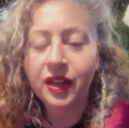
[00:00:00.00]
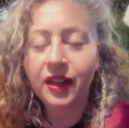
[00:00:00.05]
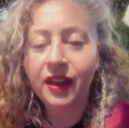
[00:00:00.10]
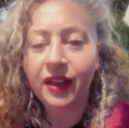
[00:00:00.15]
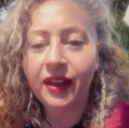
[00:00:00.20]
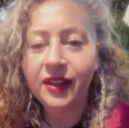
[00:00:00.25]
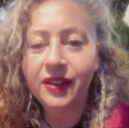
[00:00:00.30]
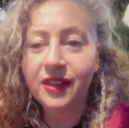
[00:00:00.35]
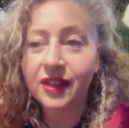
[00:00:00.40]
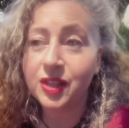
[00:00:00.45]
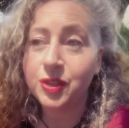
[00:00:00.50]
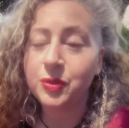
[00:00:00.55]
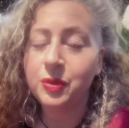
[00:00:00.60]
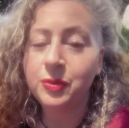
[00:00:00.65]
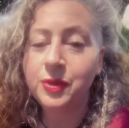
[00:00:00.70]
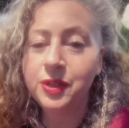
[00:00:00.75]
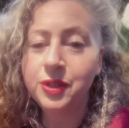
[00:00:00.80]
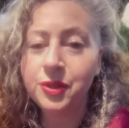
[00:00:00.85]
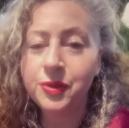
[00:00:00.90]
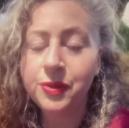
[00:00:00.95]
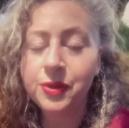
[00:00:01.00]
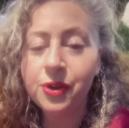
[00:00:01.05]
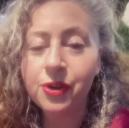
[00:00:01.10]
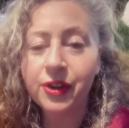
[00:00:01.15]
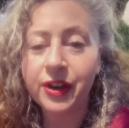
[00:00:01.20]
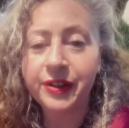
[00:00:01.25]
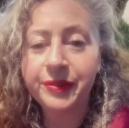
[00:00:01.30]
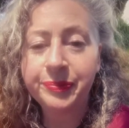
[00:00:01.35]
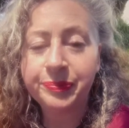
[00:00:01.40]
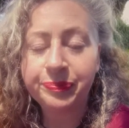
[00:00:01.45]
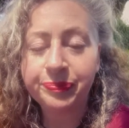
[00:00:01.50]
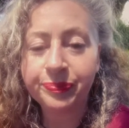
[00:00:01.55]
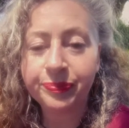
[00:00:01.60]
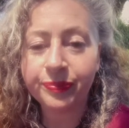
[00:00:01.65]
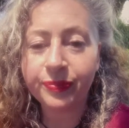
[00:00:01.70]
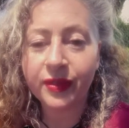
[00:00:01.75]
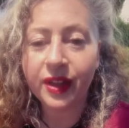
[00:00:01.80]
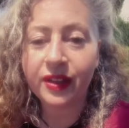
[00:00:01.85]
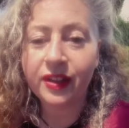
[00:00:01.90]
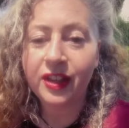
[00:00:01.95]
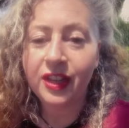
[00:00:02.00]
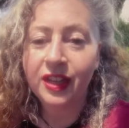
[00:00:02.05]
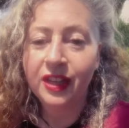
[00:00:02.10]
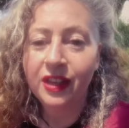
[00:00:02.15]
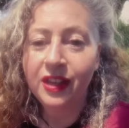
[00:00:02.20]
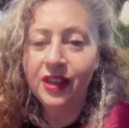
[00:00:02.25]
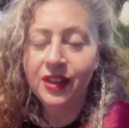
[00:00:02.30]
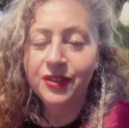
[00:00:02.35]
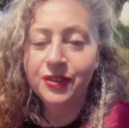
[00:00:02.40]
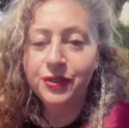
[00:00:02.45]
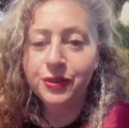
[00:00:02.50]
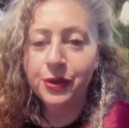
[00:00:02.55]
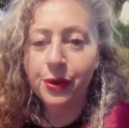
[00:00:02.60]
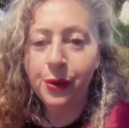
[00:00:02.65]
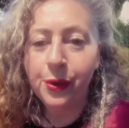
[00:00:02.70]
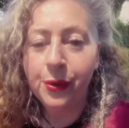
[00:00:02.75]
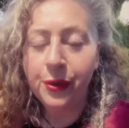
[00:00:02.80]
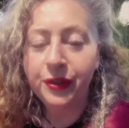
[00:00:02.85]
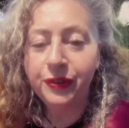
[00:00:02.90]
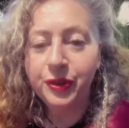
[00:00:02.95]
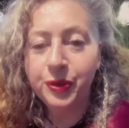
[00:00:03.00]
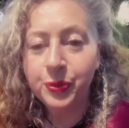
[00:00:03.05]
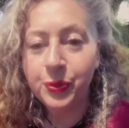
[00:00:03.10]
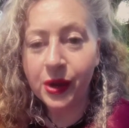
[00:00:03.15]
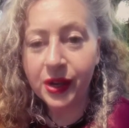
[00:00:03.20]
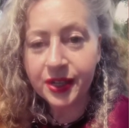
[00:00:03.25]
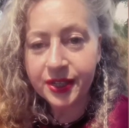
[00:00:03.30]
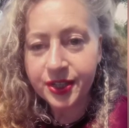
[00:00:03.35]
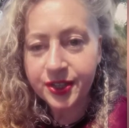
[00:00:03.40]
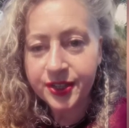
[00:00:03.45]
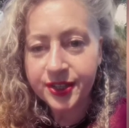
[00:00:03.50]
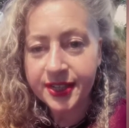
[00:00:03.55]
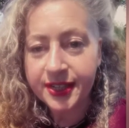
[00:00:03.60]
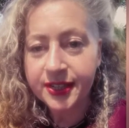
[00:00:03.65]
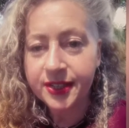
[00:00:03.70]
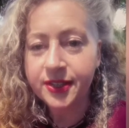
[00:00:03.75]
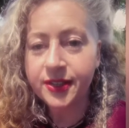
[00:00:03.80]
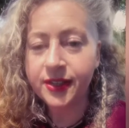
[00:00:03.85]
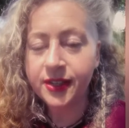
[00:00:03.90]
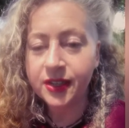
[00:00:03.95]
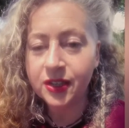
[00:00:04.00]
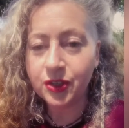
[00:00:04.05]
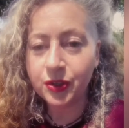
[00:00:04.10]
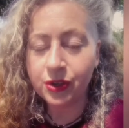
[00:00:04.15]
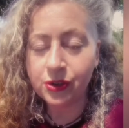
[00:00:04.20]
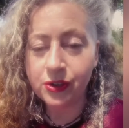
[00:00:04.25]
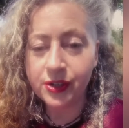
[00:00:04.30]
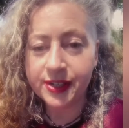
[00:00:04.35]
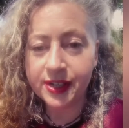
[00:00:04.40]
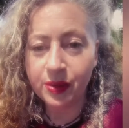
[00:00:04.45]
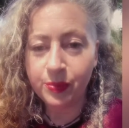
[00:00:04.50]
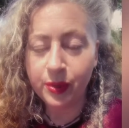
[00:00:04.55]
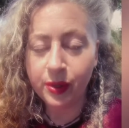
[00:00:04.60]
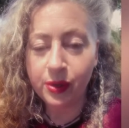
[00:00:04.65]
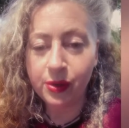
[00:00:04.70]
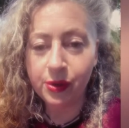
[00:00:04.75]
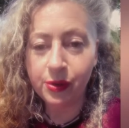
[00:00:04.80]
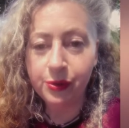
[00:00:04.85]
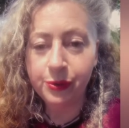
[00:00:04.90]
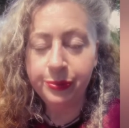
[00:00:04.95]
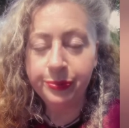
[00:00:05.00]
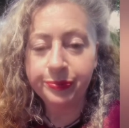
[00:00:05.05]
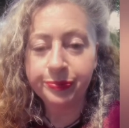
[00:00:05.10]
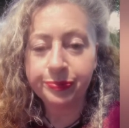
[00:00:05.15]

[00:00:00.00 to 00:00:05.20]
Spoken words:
and that's what we do in Aura. So if you want to see it, the links are all down below.